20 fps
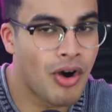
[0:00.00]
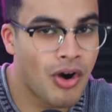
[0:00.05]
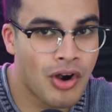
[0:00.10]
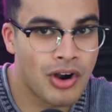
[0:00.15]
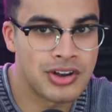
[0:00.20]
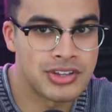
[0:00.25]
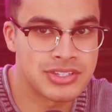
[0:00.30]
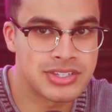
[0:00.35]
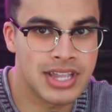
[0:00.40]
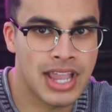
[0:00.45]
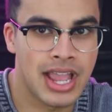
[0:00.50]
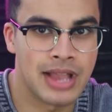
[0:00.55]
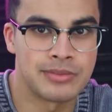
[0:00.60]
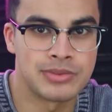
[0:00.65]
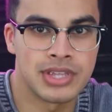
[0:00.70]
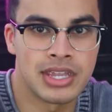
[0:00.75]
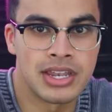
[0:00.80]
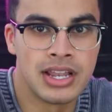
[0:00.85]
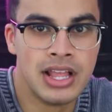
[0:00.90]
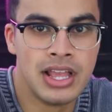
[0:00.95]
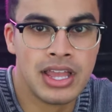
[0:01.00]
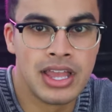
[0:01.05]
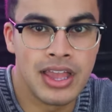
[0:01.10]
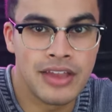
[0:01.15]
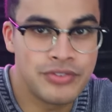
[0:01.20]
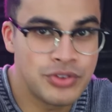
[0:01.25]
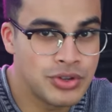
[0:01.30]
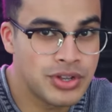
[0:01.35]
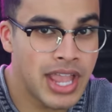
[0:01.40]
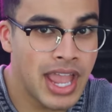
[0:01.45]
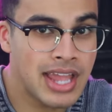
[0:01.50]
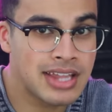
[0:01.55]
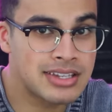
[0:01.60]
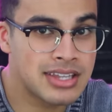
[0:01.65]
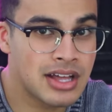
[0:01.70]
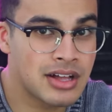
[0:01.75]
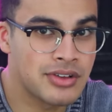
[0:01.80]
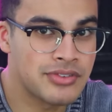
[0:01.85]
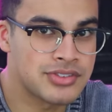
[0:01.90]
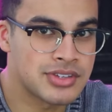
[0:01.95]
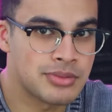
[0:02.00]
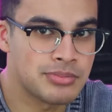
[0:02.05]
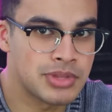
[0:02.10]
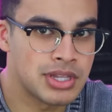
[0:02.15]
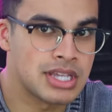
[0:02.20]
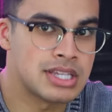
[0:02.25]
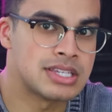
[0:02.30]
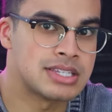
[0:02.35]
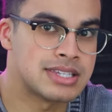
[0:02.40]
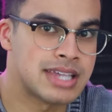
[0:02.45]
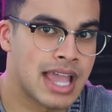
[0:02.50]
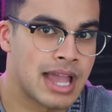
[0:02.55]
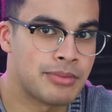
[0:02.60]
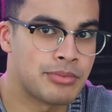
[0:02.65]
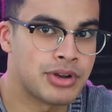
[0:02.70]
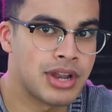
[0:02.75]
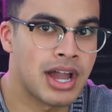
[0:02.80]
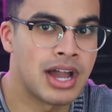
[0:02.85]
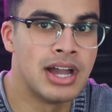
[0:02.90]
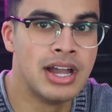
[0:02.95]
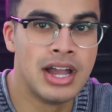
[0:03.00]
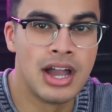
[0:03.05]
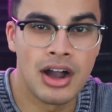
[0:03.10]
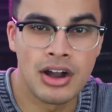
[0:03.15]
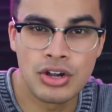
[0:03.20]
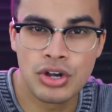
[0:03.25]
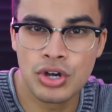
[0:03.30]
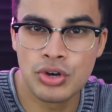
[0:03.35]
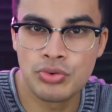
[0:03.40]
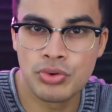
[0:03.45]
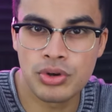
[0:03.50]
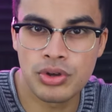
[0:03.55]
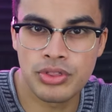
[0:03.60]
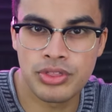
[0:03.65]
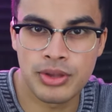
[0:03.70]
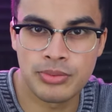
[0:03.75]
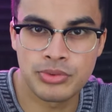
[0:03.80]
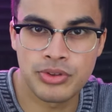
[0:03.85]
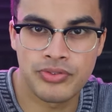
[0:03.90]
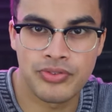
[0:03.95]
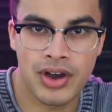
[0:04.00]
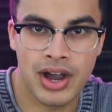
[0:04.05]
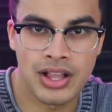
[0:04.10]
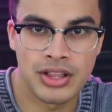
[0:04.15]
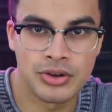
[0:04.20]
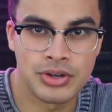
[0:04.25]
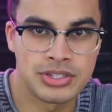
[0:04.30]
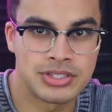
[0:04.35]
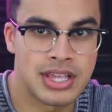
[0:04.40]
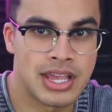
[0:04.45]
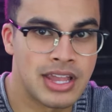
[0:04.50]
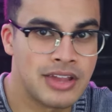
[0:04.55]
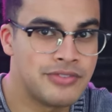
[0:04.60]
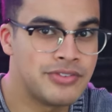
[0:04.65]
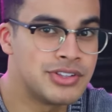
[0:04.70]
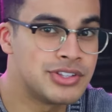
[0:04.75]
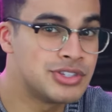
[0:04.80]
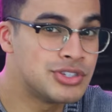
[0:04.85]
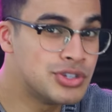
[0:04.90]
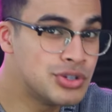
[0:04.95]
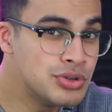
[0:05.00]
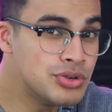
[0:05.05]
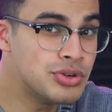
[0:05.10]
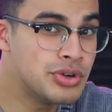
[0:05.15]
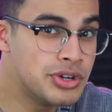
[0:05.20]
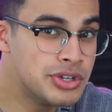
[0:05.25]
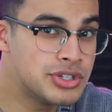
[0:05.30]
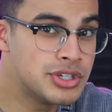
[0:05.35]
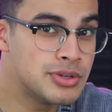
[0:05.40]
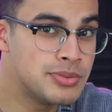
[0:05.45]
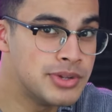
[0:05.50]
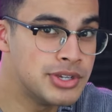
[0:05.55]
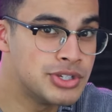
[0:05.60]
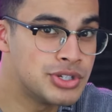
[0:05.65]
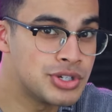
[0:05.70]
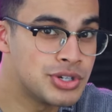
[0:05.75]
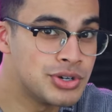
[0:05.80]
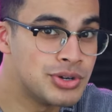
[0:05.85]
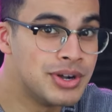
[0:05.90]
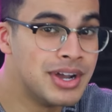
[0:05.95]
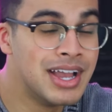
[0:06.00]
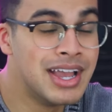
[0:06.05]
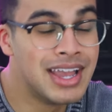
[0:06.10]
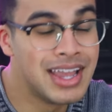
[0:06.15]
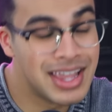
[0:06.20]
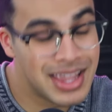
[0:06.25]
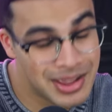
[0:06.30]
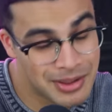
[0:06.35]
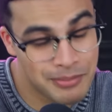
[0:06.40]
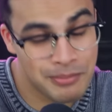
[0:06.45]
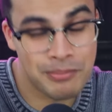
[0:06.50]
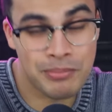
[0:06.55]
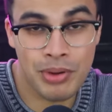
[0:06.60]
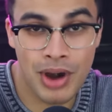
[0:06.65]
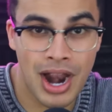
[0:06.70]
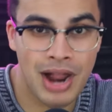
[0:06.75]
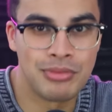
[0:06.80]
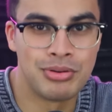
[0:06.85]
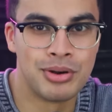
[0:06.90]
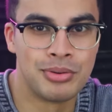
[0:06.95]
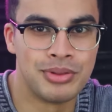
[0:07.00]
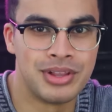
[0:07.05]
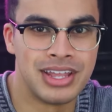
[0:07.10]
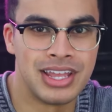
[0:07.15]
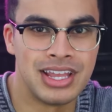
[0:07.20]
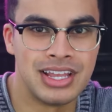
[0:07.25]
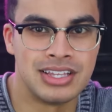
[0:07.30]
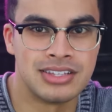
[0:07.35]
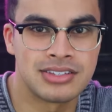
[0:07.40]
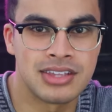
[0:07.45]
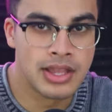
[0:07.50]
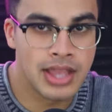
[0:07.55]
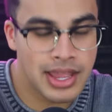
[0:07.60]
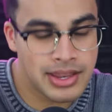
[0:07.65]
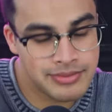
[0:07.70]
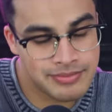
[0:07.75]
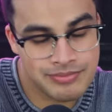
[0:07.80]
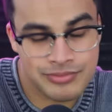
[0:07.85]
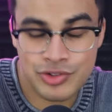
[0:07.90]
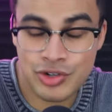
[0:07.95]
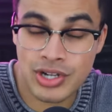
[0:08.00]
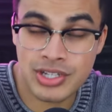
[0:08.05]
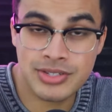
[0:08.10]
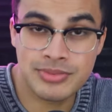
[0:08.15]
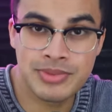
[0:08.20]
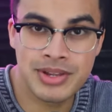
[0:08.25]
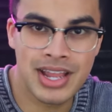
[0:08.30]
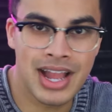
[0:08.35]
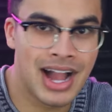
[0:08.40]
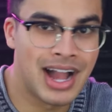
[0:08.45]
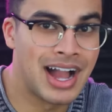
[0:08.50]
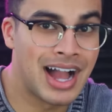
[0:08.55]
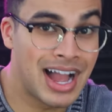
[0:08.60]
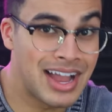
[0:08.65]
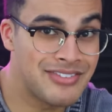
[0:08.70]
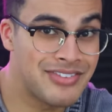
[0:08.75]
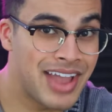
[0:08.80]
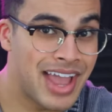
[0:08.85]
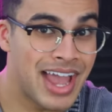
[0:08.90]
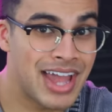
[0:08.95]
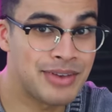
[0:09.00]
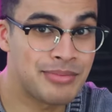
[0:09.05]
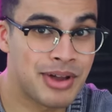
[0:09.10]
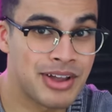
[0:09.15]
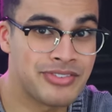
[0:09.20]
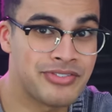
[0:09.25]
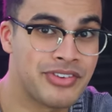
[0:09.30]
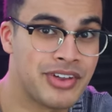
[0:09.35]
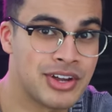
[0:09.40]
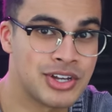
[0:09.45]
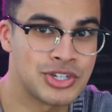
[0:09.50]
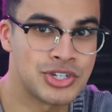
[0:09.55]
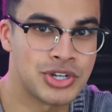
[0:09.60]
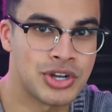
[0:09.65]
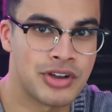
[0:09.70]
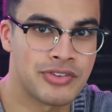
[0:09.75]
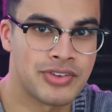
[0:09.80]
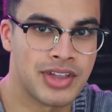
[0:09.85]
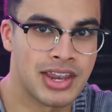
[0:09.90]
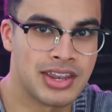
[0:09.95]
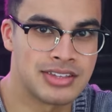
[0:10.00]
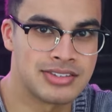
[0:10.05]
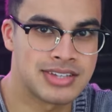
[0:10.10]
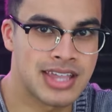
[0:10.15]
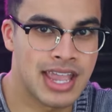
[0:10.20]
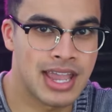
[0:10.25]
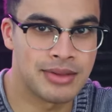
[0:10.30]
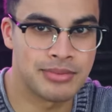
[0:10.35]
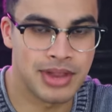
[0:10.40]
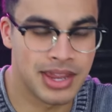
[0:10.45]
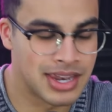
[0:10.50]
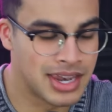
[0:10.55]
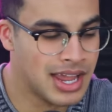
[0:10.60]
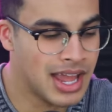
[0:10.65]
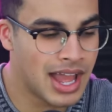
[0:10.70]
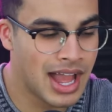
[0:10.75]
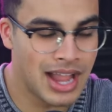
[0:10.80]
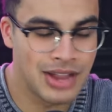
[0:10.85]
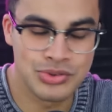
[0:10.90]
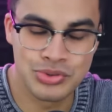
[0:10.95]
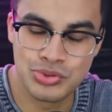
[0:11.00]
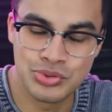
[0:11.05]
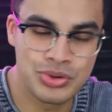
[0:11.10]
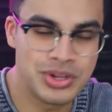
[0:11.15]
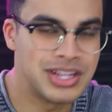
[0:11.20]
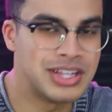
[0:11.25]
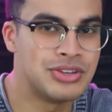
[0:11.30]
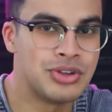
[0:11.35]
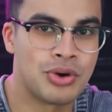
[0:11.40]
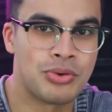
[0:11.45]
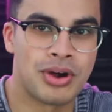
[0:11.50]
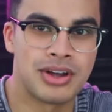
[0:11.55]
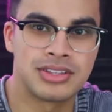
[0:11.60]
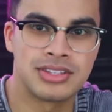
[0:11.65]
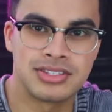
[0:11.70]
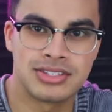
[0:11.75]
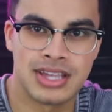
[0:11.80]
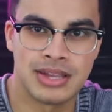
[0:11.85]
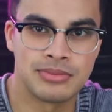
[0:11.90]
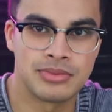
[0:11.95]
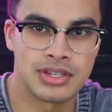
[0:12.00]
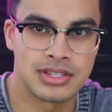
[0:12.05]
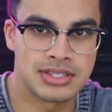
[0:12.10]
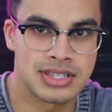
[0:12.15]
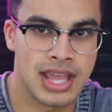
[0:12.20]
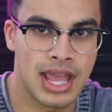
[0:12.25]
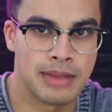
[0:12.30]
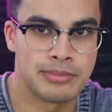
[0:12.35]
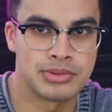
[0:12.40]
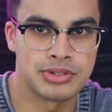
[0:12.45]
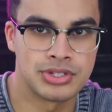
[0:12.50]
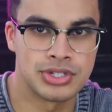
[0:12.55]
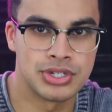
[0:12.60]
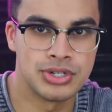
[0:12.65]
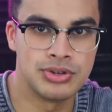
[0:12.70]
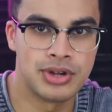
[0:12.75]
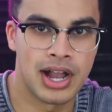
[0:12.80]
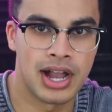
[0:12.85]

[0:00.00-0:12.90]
are scams, and if you can't tell if something is a scam or not, a good rule of thumb to follow is that if it's too good to be true, it probably is. And trust me, I've had my fair share of getting scammed, and I really don't want the same thing to happen to you